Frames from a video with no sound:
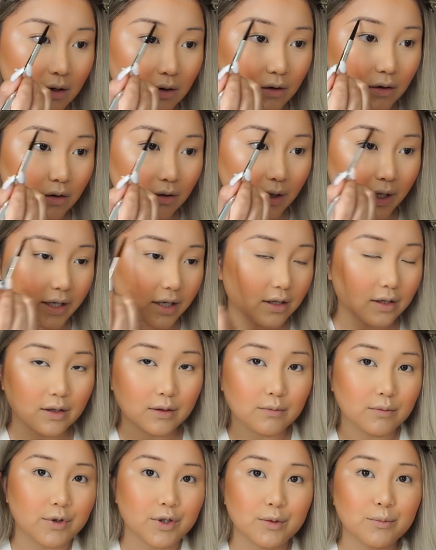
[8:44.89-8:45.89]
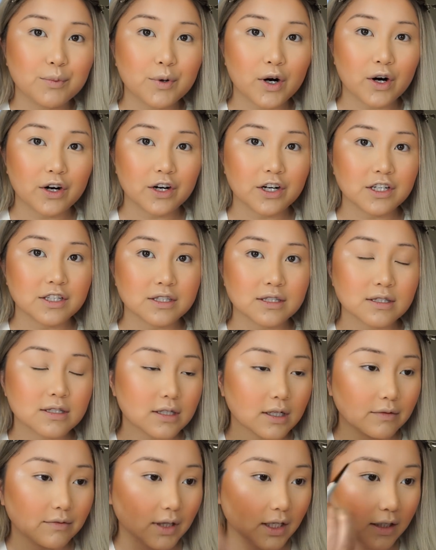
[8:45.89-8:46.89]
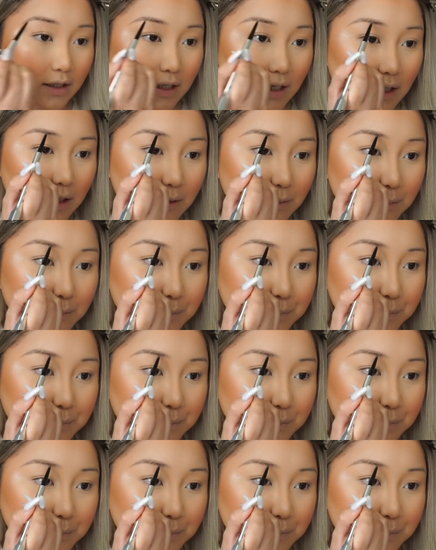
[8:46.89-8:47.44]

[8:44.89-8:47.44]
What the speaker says: or like, you know, group parties and stuff like that.